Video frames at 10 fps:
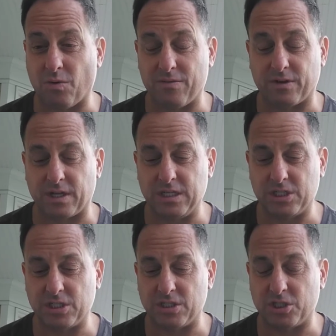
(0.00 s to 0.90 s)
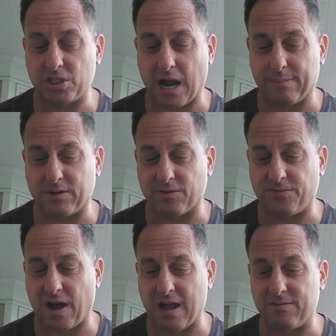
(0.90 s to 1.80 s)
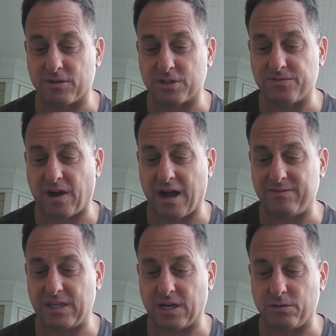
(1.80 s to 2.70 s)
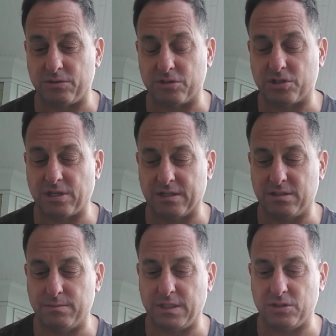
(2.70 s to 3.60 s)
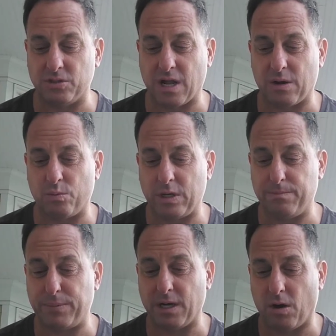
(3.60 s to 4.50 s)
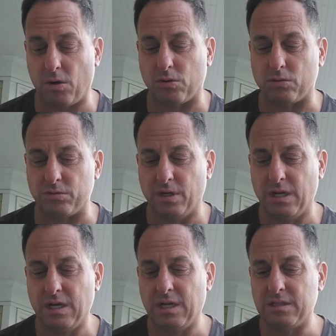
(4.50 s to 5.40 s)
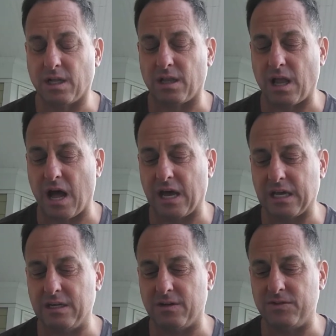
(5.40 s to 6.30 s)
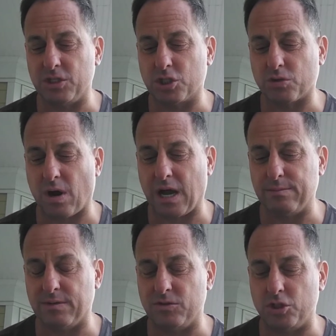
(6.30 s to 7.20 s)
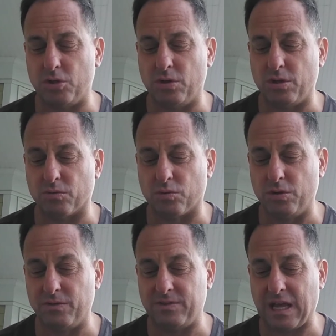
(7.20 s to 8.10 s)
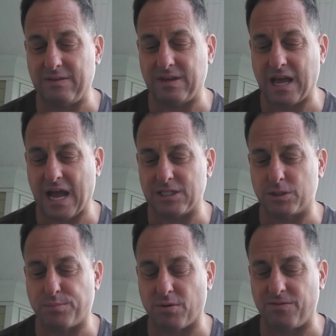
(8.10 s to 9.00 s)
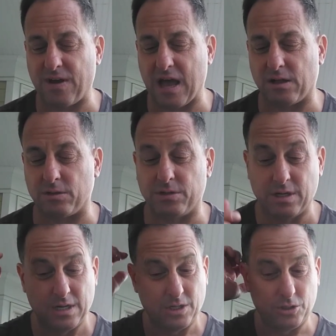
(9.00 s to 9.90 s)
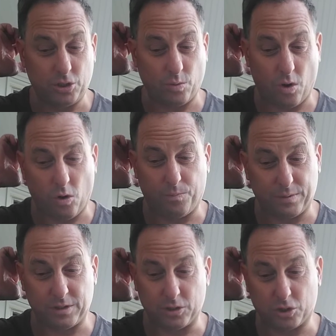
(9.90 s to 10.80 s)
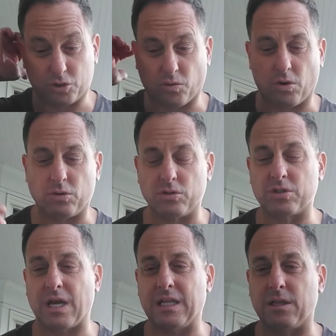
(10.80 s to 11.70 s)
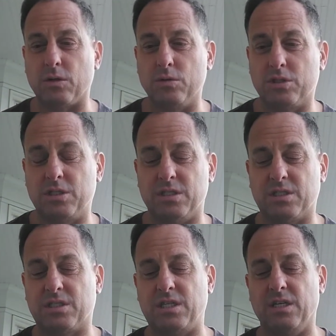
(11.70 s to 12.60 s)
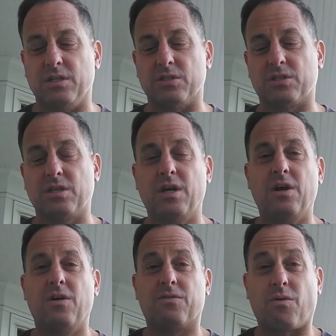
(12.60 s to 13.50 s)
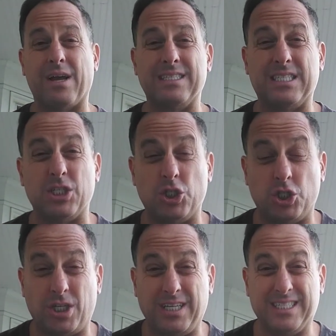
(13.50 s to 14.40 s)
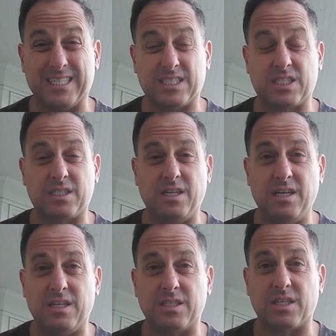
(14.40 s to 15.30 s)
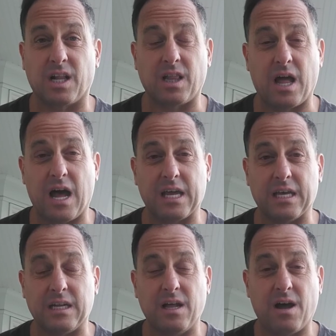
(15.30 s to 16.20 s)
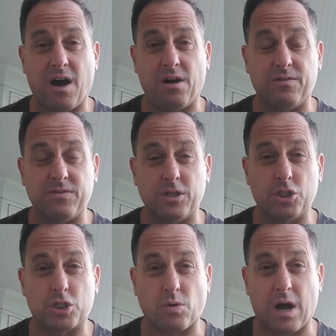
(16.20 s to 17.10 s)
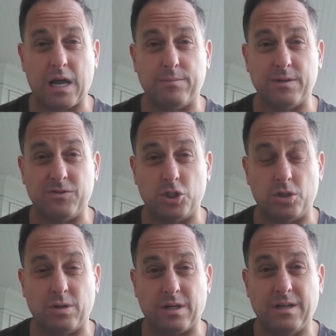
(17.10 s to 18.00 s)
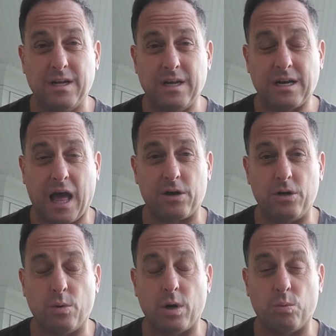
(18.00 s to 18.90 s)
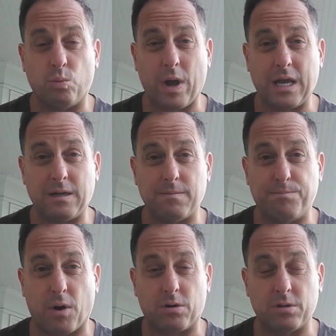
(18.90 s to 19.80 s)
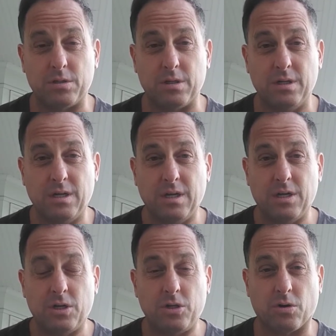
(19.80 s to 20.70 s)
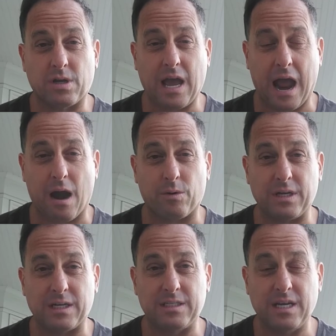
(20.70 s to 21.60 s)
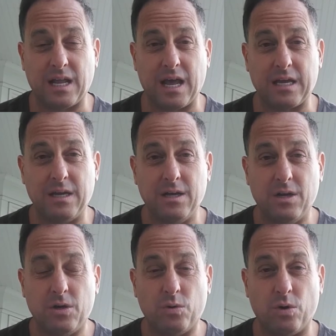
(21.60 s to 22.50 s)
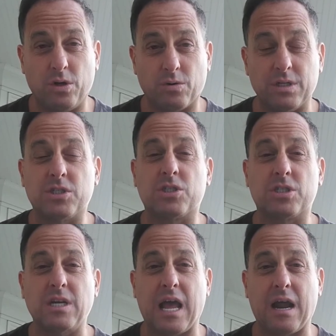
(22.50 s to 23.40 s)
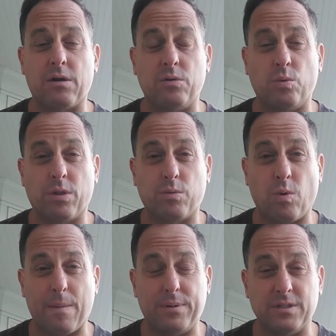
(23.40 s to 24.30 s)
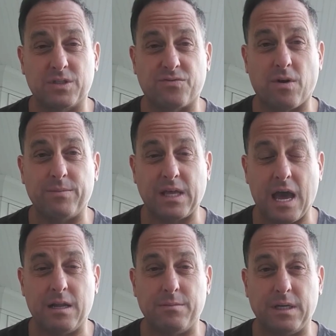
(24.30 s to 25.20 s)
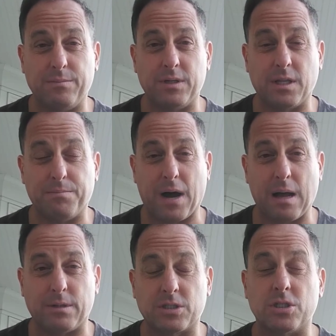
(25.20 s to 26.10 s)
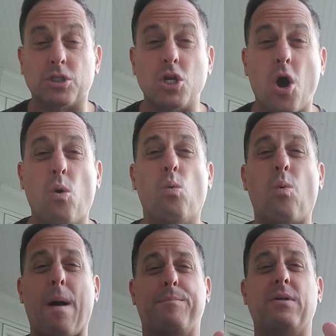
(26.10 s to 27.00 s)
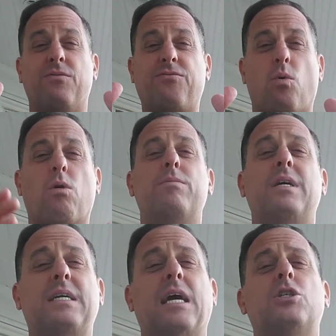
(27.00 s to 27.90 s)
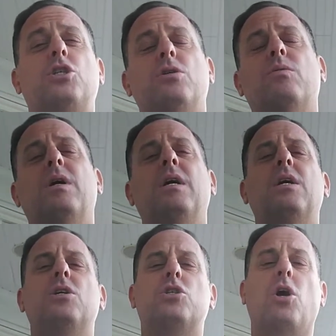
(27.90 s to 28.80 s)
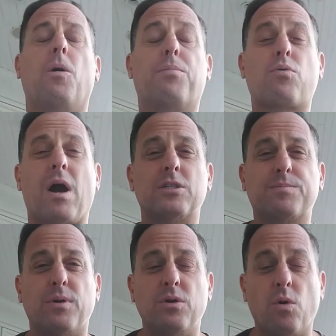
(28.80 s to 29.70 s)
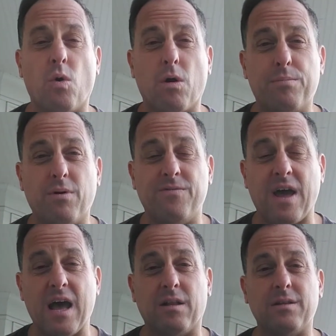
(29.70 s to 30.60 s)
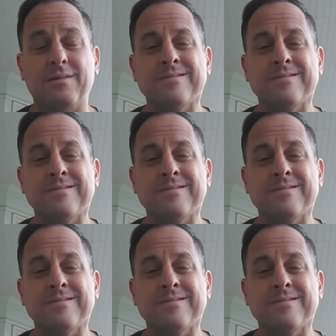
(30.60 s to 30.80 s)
Revelation chapter 5, verse 5, the elders said to me, do not weep. Behold, the lion of the tribe of Judah, the root of David, has prevailed to open the scrolls and loose its seals. Friends, Jesus is the lion of the tribe of Judah. I don't know what weight, burden you're carrying today, where you're ensnared with weapons from the enemy, but the Bible says no weapon formed against you shall prosper nor prevail.